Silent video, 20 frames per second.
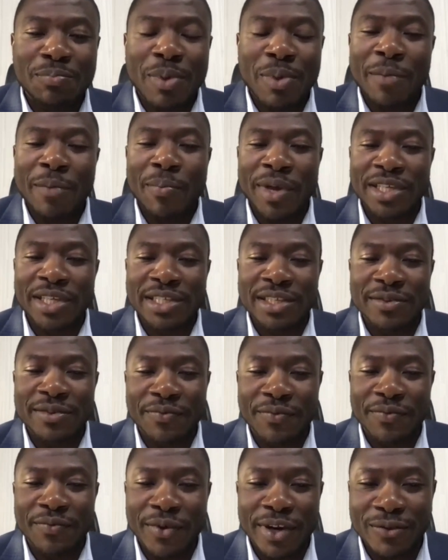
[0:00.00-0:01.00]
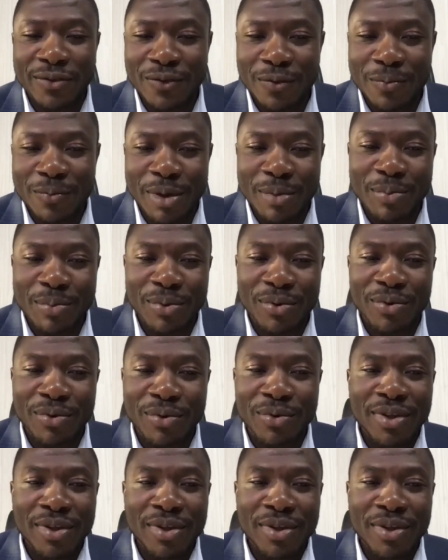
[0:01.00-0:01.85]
per person for the 2 people.